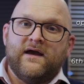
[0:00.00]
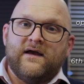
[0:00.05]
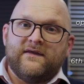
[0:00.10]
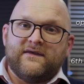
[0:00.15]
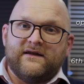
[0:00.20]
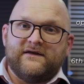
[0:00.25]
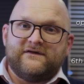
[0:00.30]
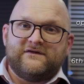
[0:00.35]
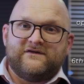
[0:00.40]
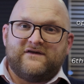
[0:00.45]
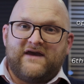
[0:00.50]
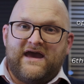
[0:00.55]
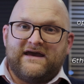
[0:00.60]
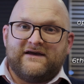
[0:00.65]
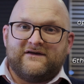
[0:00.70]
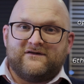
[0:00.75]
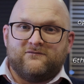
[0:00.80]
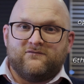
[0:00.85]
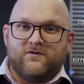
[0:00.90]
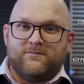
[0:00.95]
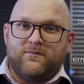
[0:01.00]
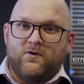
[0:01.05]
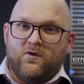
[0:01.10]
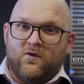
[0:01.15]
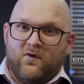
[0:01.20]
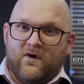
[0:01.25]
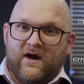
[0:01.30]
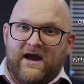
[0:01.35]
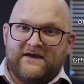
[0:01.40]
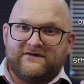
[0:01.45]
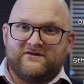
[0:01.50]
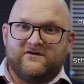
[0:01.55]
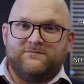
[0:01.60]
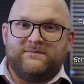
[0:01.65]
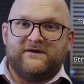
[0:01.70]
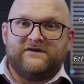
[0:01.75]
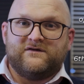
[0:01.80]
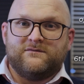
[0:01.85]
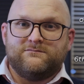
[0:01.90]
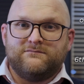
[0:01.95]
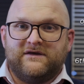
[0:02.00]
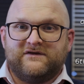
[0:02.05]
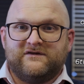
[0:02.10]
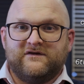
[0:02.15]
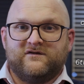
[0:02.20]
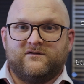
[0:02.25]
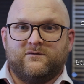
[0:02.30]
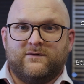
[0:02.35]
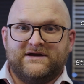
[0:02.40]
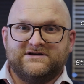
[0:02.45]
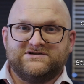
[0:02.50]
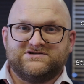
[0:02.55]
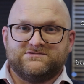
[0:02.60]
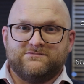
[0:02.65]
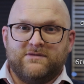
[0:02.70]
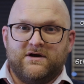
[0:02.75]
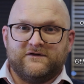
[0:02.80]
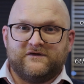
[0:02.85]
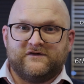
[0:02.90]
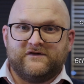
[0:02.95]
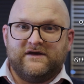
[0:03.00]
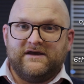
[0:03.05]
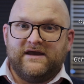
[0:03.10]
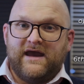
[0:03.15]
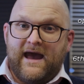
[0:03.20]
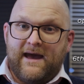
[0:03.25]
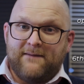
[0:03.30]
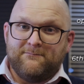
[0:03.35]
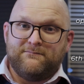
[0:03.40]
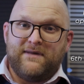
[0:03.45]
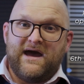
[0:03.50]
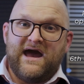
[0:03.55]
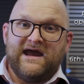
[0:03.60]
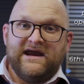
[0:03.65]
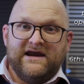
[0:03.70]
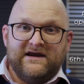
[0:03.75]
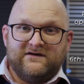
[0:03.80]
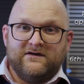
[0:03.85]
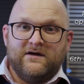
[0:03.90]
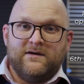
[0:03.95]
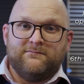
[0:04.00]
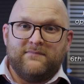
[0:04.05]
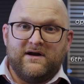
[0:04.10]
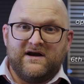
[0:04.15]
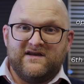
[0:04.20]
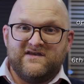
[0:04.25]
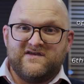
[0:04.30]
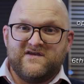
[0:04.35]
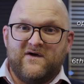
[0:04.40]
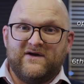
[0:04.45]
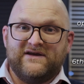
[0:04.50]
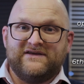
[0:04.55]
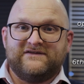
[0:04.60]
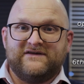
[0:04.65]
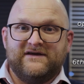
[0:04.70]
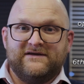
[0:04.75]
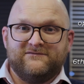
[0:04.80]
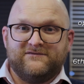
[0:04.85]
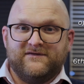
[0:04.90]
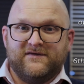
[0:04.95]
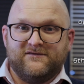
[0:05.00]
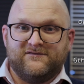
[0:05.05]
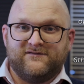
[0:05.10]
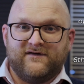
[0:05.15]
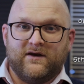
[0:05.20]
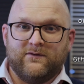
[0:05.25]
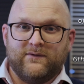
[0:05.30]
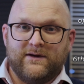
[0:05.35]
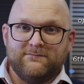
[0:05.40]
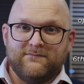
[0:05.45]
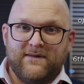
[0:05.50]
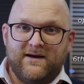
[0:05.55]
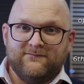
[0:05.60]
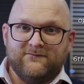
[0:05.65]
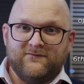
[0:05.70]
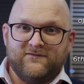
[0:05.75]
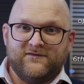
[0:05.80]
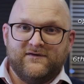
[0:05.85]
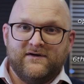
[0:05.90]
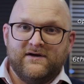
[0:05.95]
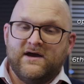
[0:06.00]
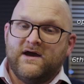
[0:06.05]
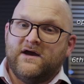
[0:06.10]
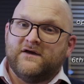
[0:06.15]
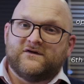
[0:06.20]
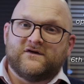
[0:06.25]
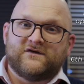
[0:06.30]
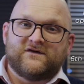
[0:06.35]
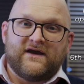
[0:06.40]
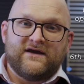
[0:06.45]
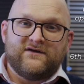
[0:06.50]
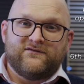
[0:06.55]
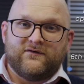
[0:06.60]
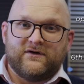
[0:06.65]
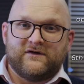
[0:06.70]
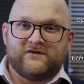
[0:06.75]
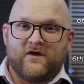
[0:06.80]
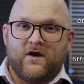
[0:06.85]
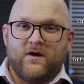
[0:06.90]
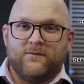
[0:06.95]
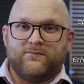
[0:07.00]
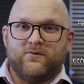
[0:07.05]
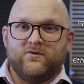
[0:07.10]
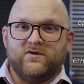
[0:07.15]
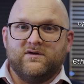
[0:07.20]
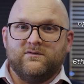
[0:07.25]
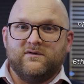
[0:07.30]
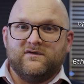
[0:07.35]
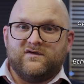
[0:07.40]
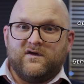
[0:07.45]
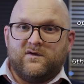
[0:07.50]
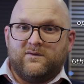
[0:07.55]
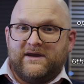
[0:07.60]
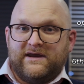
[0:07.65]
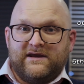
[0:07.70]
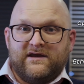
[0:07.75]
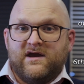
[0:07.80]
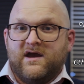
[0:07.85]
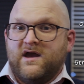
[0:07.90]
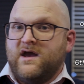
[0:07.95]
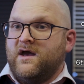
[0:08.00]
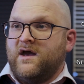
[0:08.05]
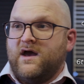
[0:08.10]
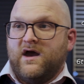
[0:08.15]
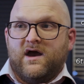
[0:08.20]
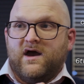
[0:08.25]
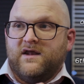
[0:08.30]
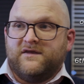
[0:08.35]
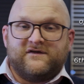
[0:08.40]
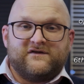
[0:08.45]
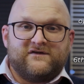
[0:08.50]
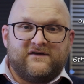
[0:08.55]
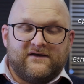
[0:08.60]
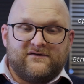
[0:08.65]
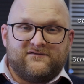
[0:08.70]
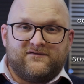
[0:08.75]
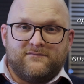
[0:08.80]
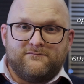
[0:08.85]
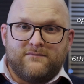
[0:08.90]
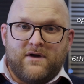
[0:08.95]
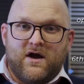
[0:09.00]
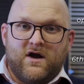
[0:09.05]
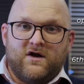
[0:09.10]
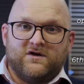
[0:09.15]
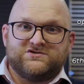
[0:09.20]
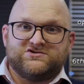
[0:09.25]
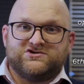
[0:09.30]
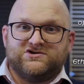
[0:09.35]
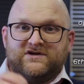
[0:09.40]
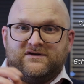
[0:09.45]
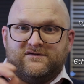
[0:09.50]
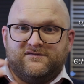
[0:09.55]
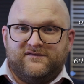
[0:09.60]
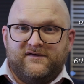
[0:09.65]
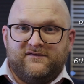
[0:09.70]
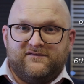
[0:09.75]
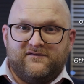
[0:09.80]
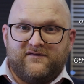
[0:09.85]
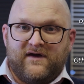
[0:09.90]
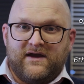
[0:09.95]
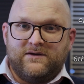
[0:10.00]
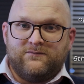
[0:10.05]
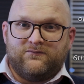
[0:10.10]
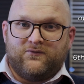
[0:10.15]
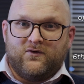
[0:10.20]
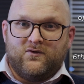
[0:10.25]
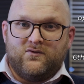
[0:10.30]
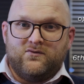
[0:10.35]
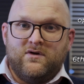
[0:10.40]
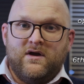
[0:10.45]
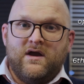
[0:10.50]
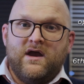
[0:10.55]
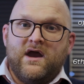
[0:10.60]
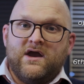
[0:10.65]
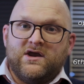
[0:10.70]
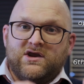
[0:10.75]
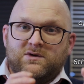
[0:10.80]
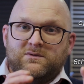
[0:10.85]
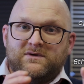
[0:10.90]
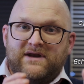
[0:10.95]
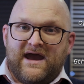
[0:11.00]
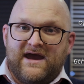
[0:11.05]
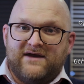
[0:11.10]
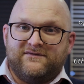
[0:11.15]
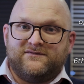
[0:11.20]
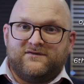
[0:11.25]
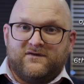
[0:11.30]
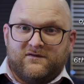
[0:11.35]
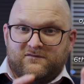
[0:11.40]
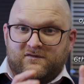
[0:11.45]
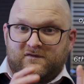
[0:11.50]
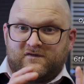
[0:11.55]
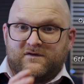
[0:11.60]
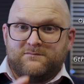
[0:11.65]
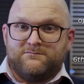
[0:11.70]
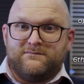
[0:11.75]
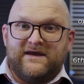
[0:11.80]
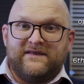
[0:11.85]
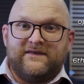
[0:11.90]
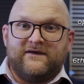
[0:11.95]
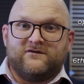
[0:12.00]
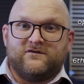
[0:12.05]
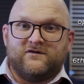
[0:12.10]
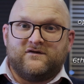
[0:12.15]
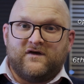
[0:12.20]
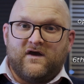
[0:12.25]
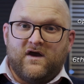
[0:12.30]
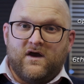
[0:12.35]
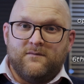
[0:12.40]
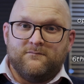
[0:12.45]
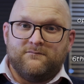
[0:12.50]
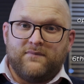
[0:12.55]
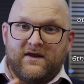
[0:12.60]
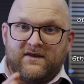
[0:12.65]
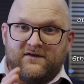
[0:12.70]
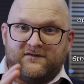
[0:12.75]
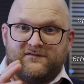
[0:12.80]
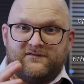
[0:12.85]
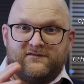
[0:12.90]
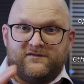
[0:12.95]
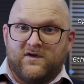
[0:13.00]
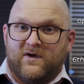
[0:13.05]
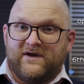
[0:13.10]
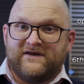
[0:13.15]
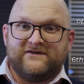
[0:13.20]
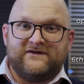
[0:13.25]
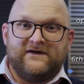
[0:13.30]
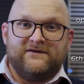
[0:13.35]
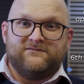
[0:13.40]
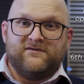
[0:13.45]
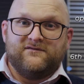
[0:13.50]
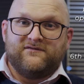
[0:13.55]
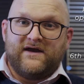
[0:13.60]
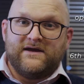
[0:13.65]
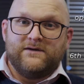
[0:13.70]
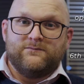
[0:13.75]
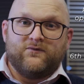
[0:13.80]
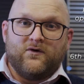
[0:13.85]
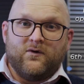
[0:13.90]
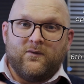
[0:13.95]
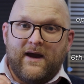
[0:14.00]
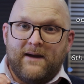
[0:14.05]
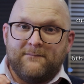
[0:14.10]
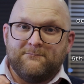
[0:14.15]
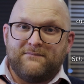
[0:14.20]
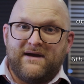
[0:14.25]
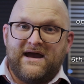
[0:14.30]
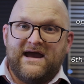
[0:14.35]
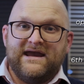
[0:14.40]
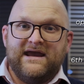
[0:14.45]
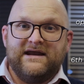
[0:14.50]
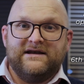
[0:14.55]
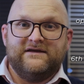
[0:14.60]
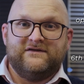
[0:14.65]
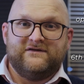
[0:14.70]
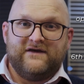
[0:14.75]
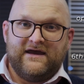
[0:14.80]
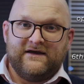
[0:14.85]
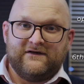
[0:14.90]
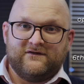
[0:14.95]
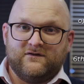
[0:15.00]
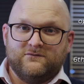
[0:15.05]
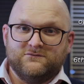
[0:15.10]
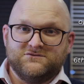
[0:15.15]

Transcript: Now this tax and report has to be submitted to HMRC and paid by the 19th of the following month. So say for example you were doing the 6th of March to the 5th of April, you would have to submit this return by the 19th of April and pay any tax that